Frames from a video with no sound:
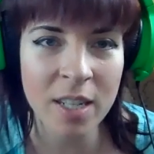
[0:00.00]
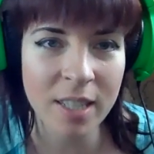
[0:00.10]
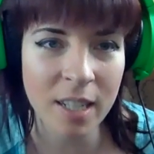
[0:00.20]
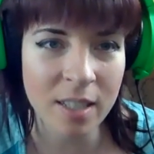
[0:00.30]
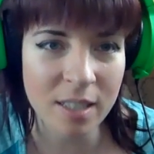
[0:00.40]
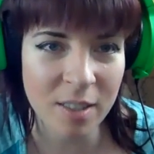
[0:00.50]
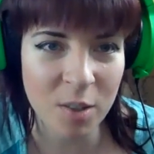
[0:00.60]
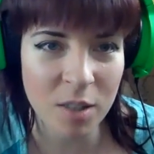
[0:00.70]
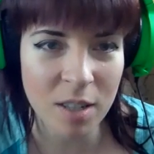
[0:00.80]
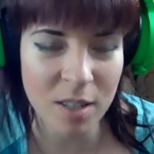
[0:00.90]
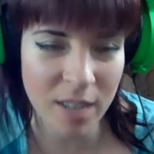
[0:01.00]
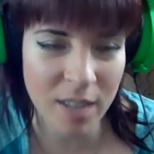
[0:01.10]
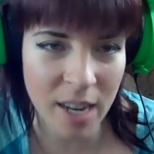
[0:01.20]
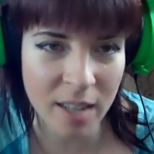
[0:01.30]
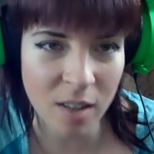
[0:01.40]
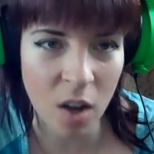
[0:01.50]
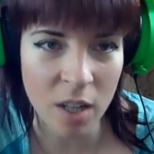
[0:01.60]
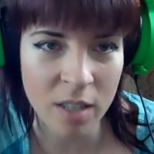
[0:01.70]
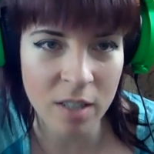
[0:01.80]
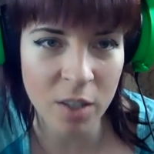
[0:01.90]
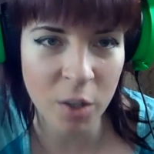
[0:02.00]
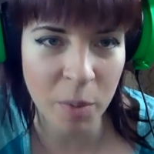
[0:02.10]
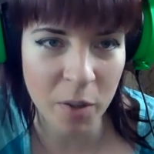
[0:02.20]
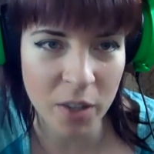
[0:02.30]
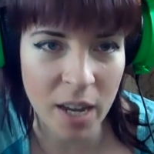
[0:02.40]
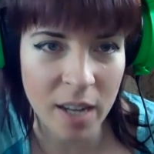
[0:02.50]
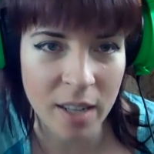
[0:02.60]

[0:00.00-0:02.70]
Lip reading: Saints days on your birthday?